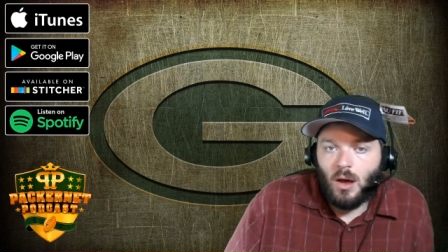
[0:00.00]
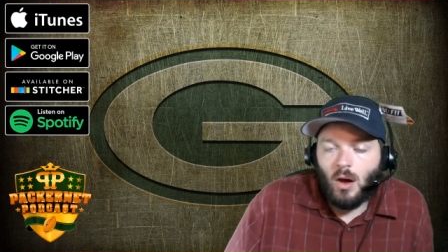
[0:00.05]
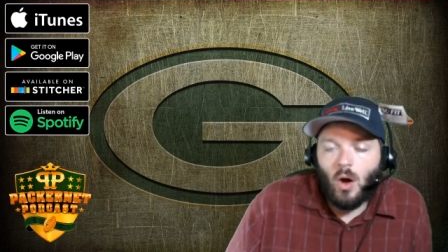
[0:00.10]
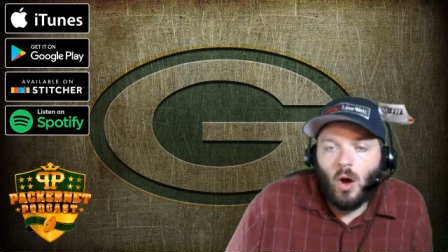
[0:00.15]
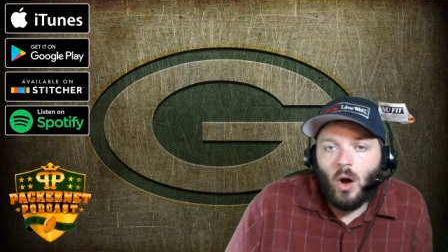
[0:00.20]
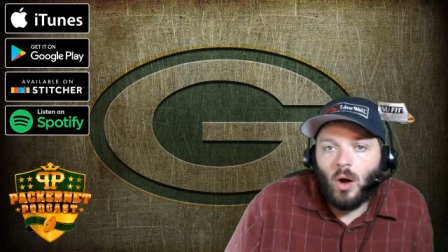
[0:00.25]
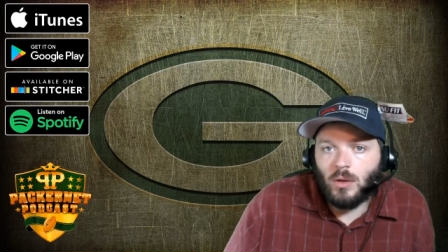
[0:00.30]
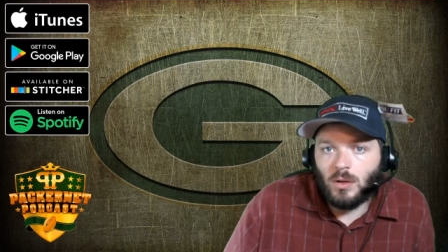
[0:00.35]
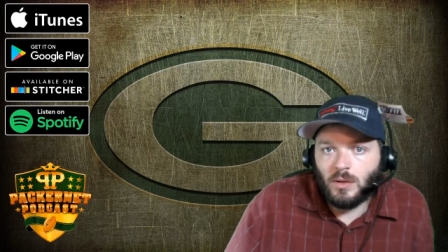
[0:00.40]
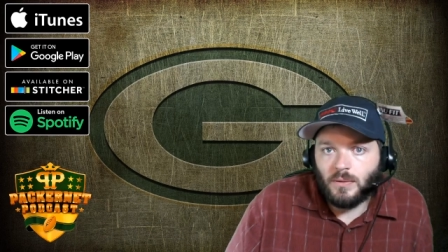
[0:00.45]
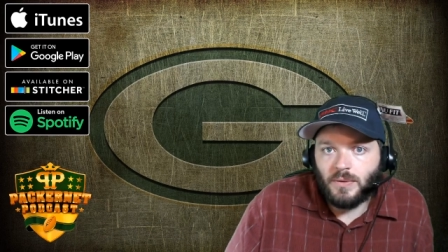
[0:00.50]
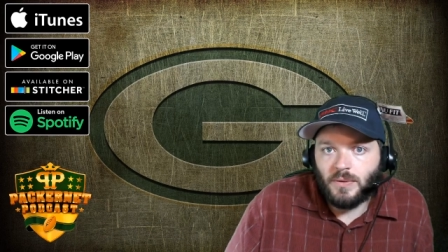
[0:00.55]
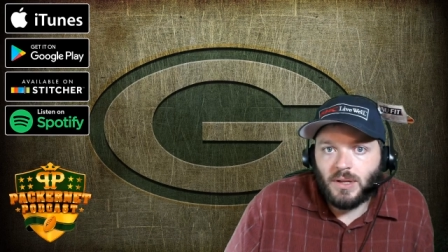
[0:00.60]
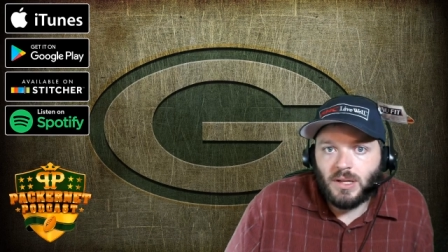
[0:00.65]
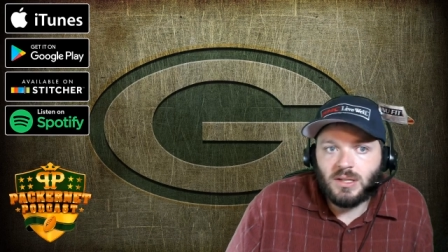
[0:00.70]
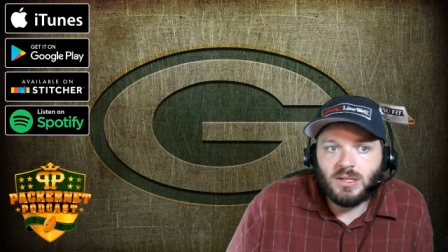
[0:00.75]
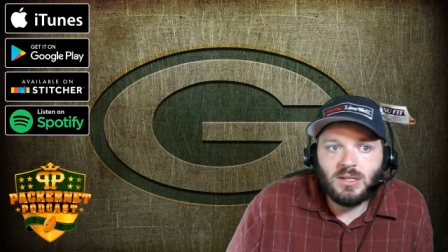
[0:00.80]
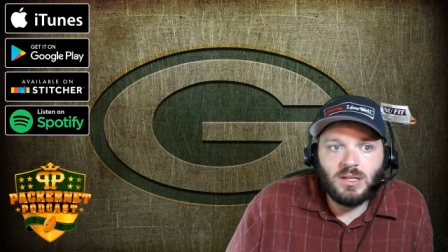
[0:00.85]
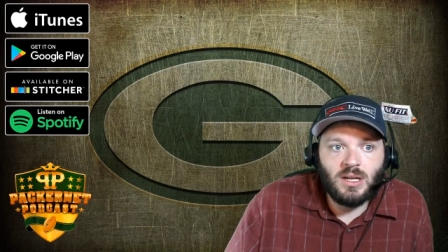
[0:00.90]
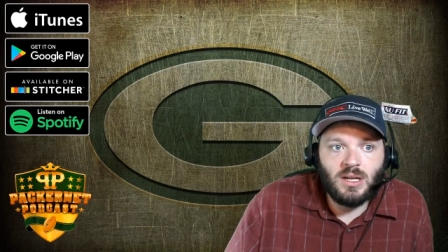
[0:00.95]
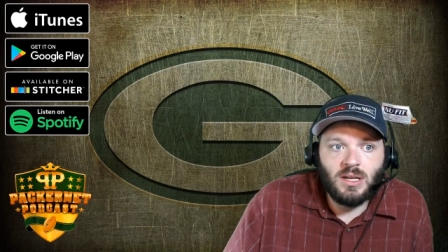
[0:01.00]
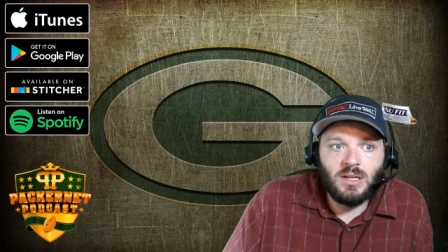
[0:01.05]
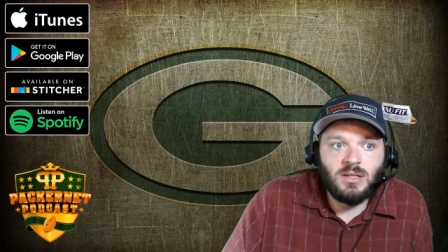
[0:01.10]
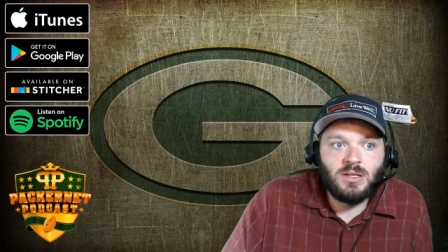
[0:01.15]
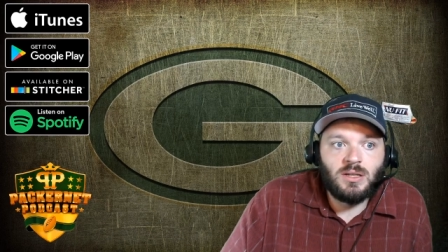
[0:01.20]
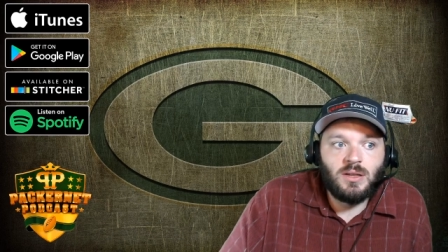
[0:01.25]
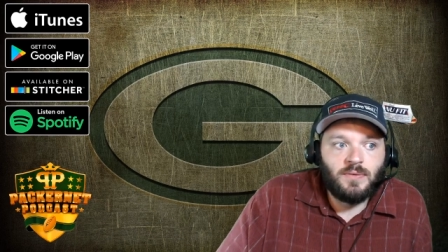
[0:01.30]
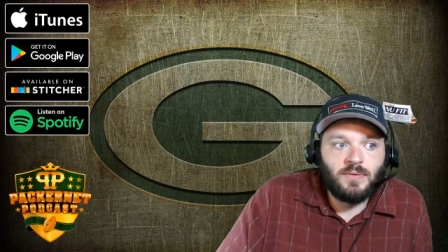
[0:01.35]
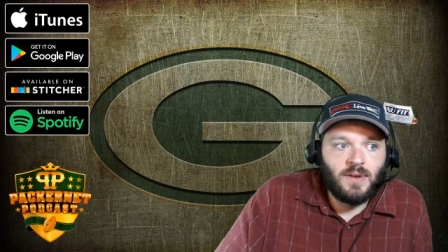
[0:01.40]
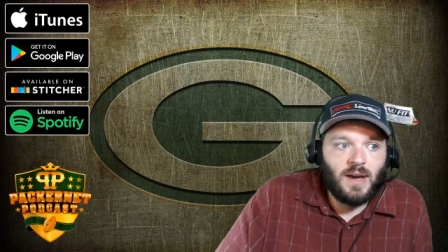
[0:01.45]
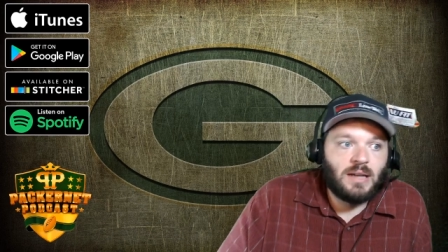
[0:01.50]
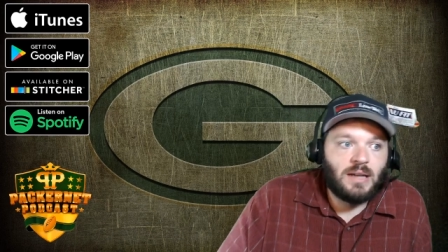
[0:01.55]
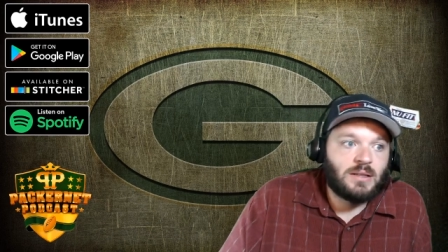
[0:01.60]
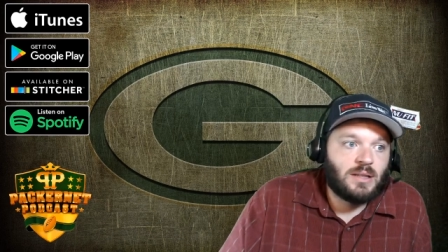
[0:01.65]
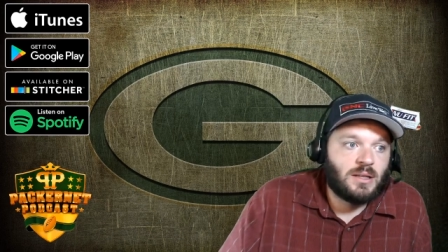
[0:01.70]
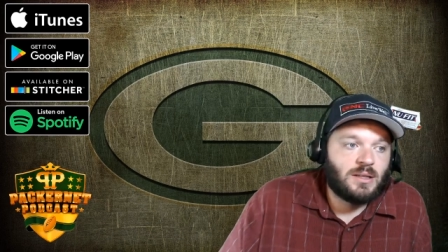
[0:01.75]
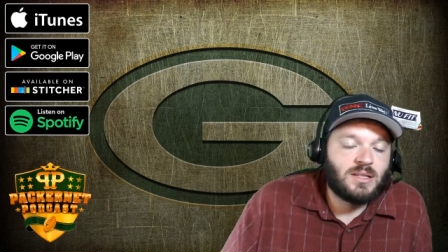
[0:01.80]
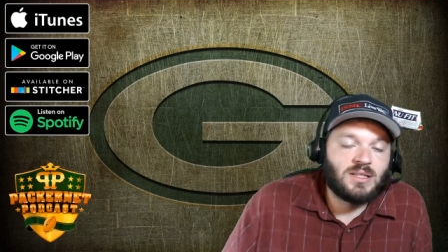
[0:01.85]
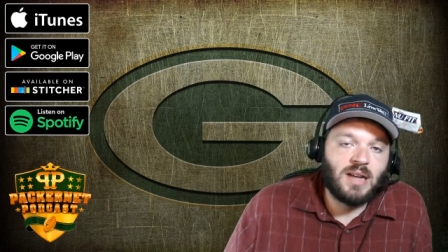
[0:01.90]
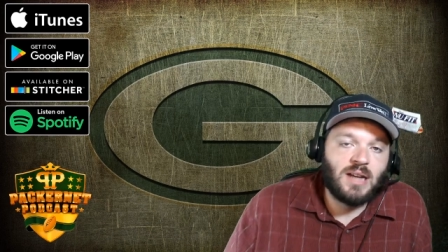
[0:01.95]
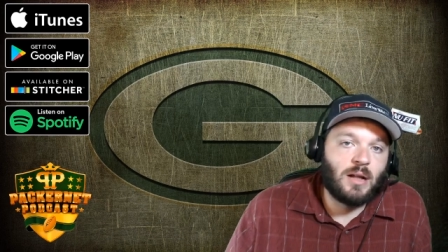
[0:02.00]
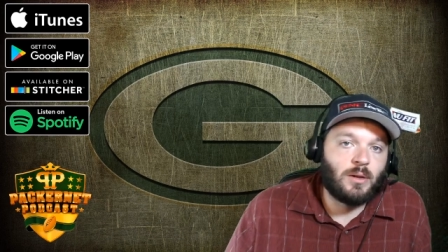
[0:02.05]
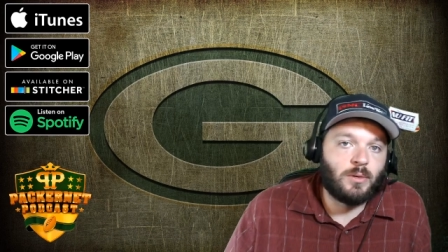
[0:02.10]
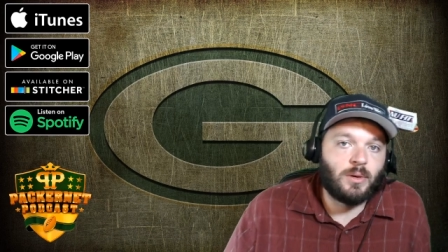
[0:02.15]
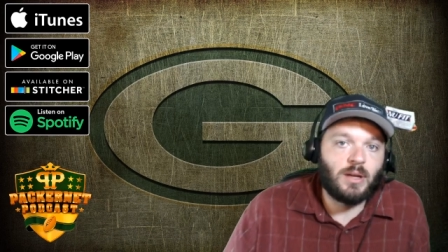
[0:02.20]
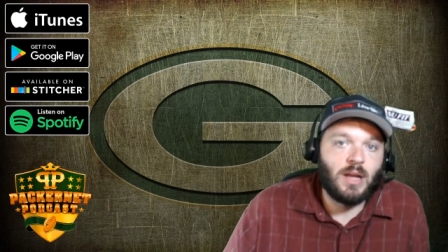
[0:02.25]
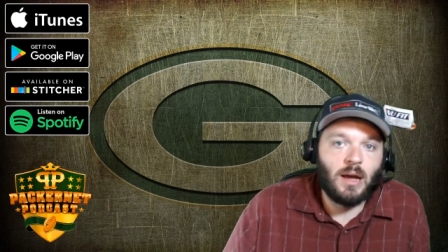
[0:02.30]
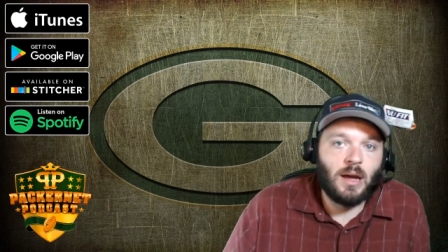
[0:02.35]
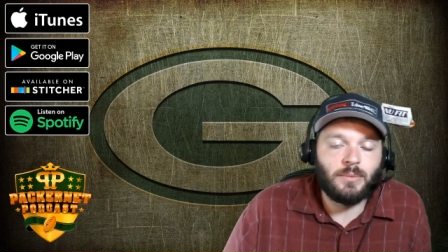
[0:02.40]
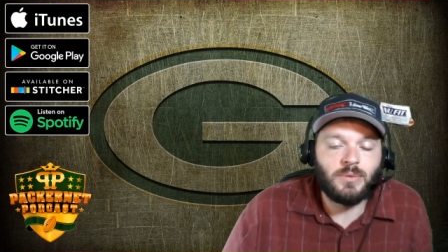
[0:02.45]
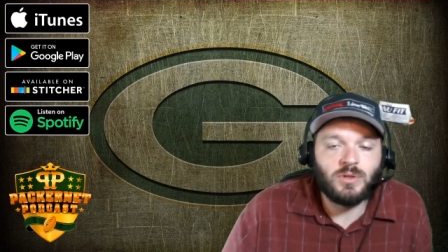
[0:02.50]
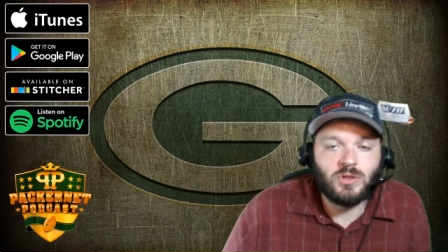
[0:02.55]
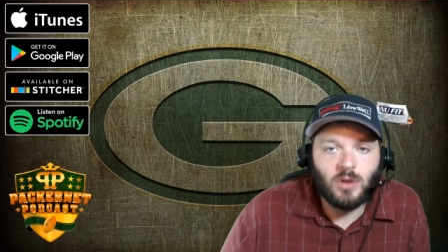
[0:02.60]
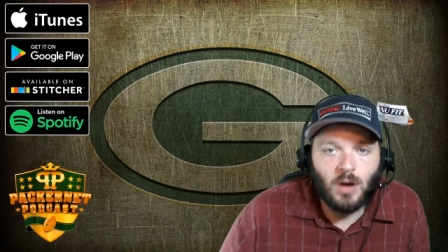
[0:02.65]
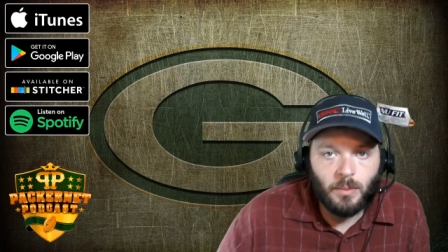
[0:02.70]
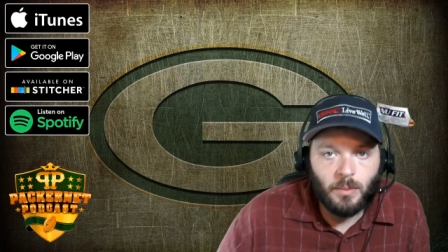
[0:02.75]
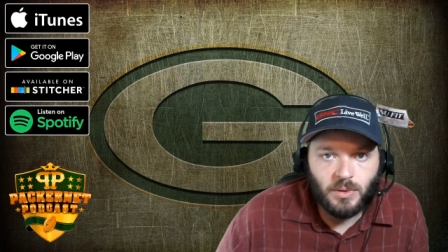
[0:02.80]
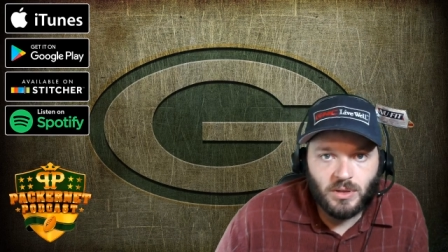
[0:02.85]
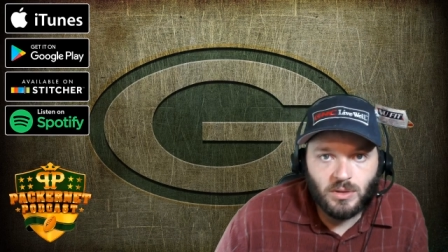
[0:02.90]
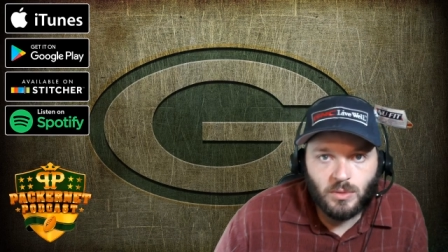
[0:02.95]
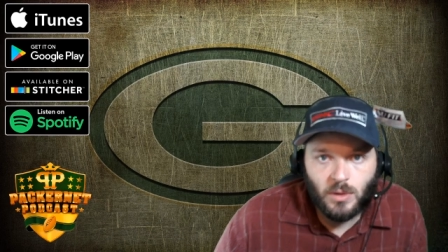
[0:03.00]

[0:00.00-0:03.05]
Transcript: all of this is the fact that the salary cap is dropping